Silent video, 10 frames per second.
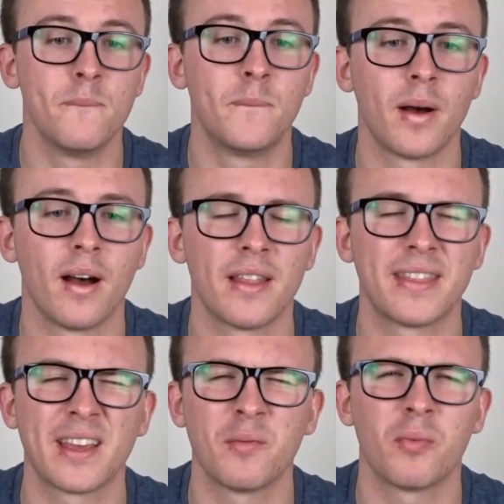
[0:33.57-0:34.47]
But
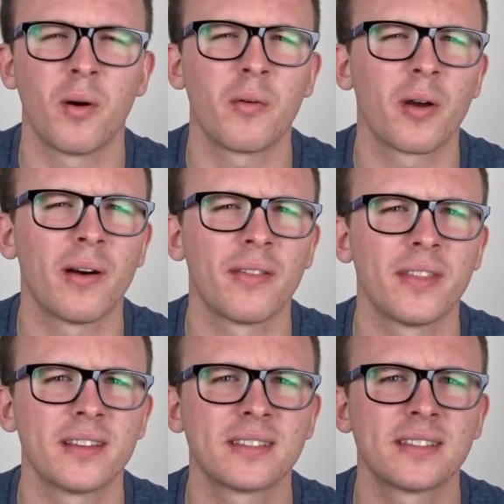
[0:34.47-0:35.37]
it won't go out
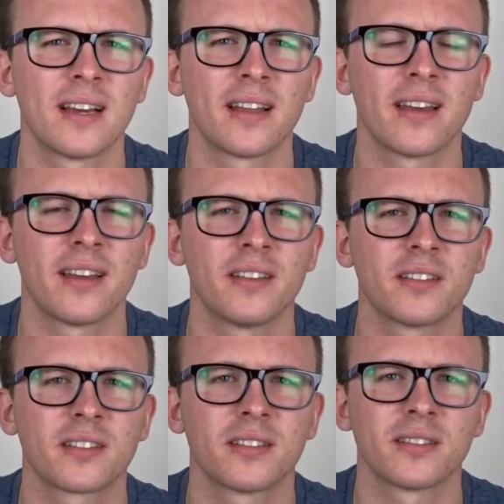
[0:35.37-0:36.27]
this Saturday
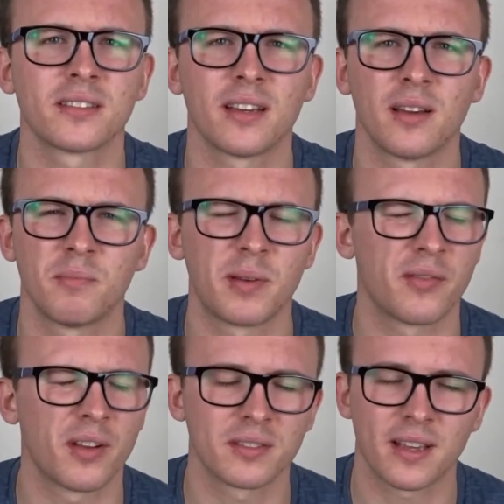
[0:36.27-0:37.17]
just because a bit of
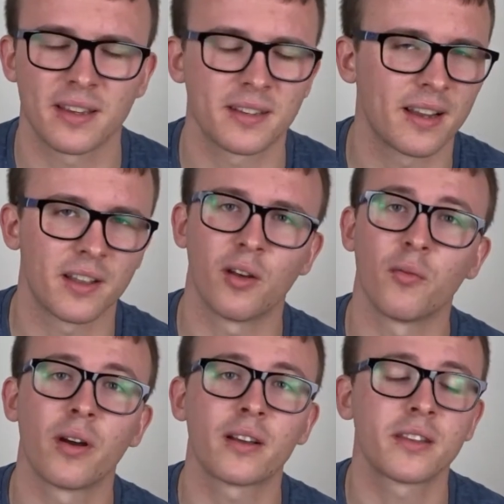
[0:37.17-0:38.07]
an altercation. I had a lot of
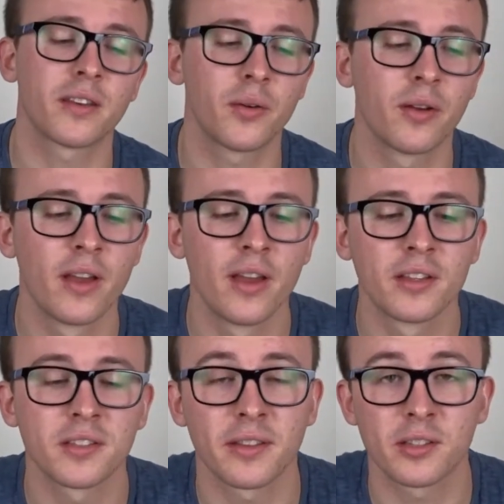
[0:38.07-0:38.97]
work to do,
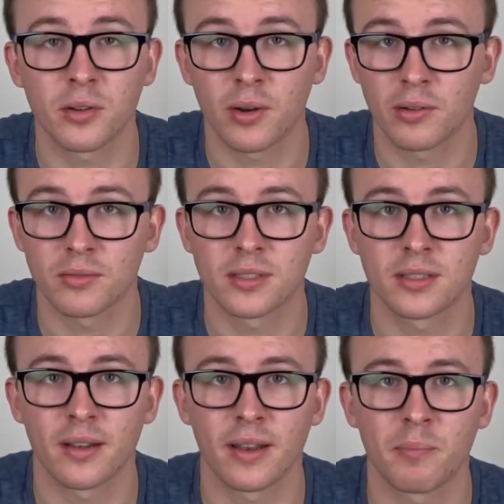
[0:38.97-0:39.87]
so this will go out on
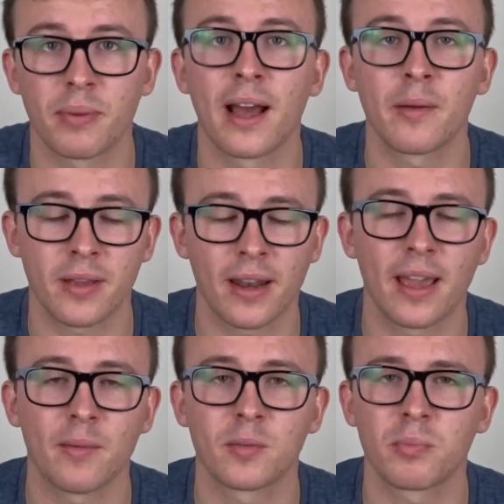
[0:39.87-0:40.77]
Sunday. But I'm going to
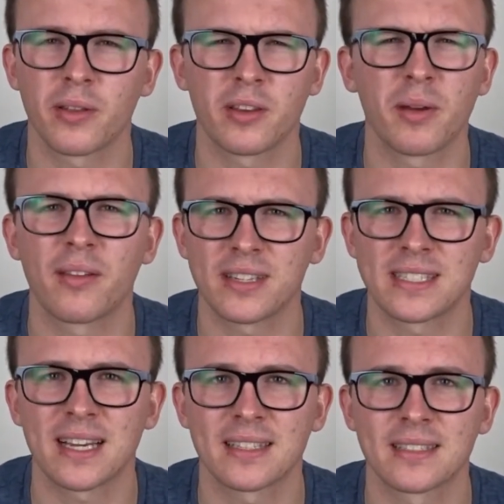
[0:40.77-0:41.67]
aim to probably do it every
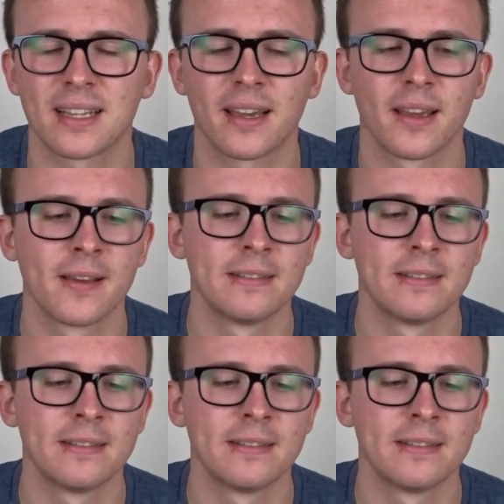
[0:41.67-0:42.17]
Saturday,